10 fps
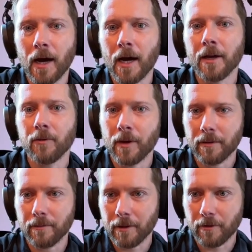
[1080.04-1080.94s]
I went
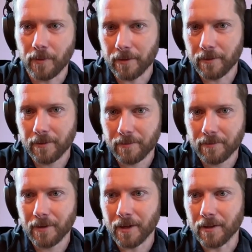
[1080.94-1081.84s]
and spent
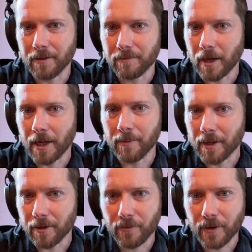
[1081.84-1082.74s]
90
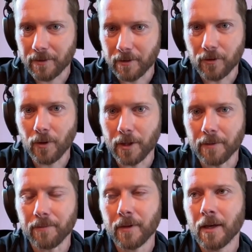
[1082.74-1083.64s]
minutes fixing the toilet.